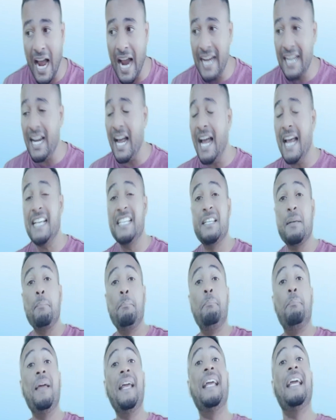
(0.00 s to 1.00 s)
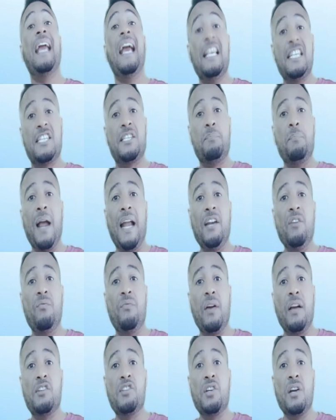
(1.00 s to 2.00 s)
China is the biggest
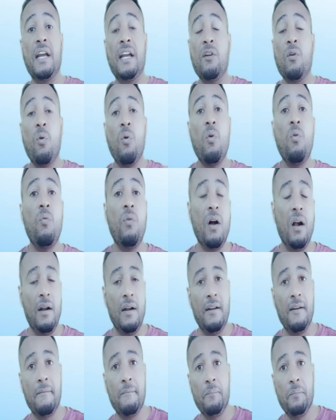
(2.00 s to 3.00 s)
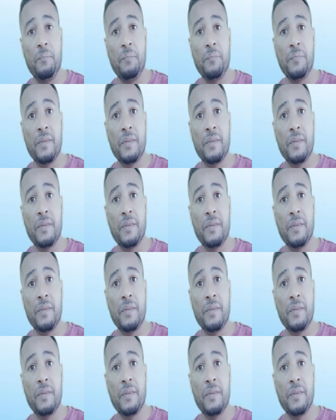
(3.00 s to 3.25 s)
manufacturer in whole world.